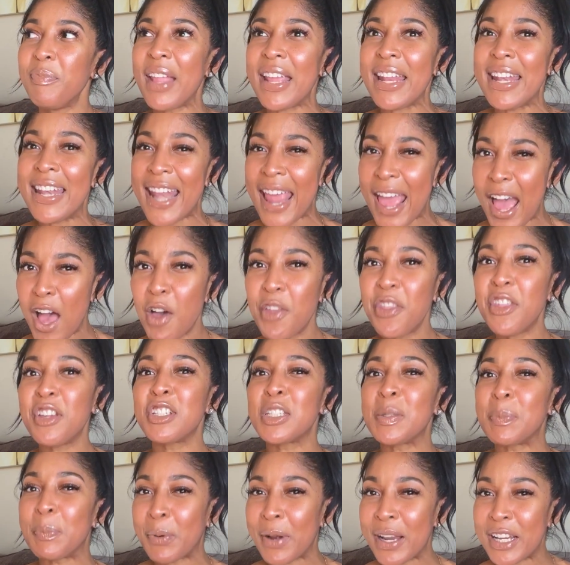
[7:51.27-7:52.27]
Now
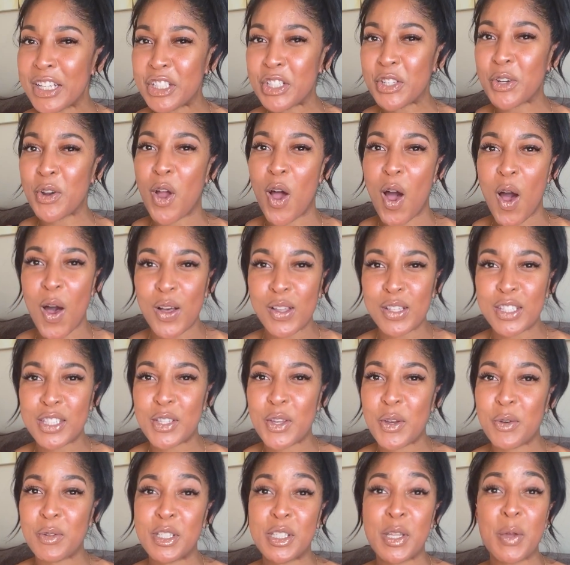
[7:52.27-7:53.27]
there's pressure
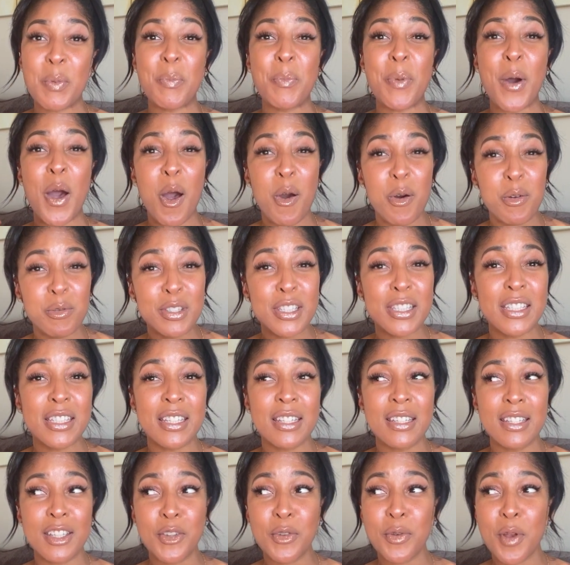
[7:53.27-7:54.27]
also to post,
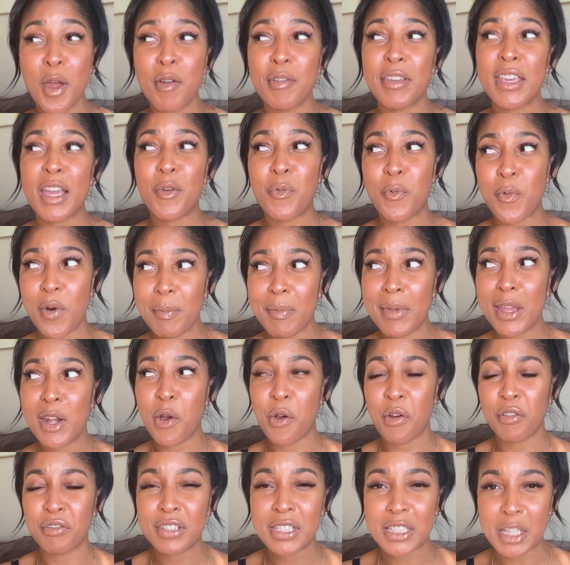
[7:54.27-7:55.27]
you know, your woman
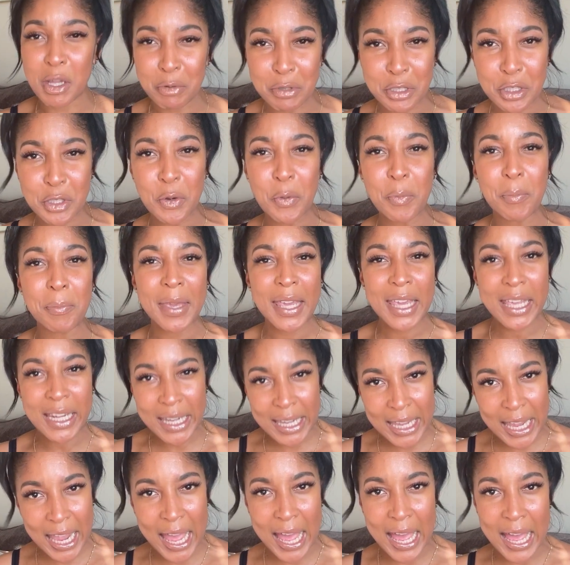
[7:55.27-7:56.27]
on social
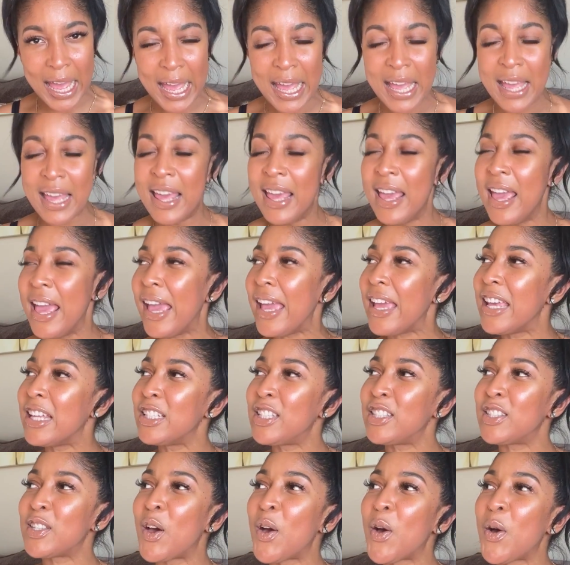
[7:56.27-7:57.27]
media. And
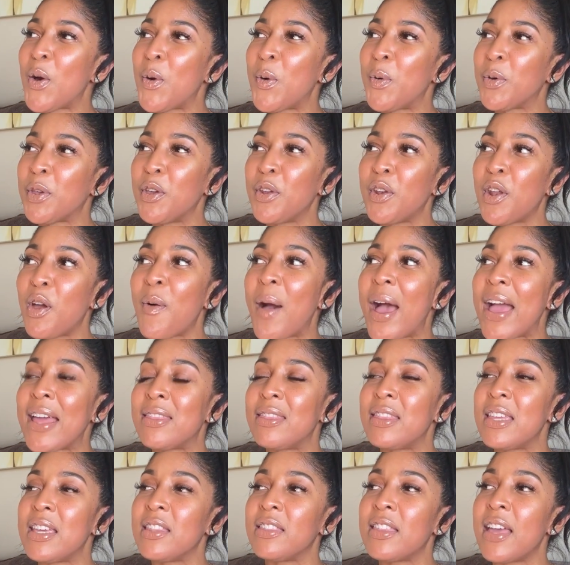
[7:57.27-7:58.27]
so, you know, I
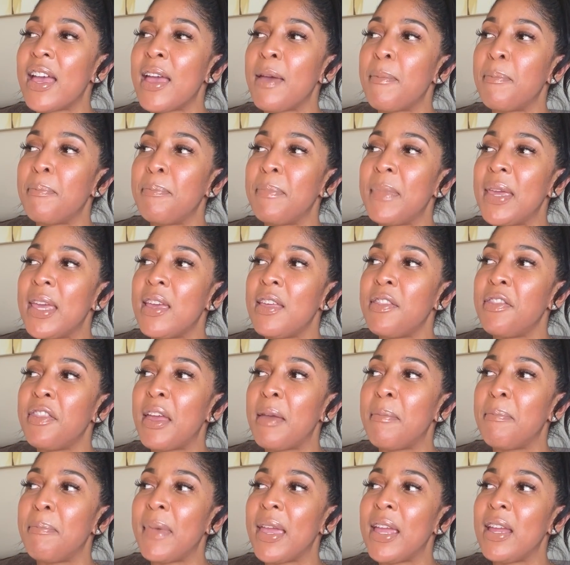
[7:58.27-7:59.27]
think that men
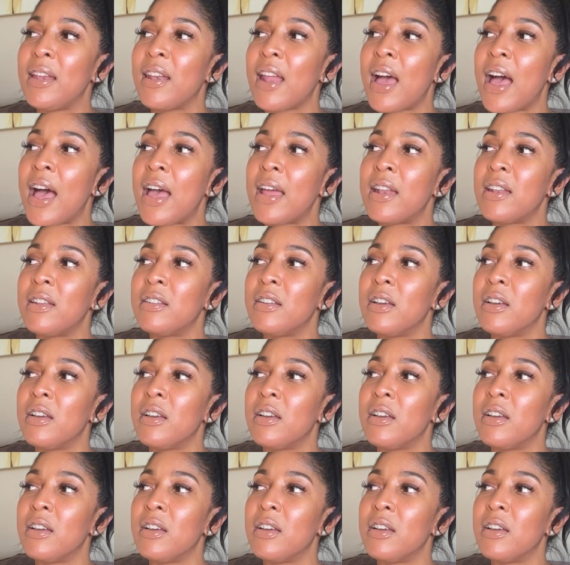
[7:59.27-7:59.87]
that may not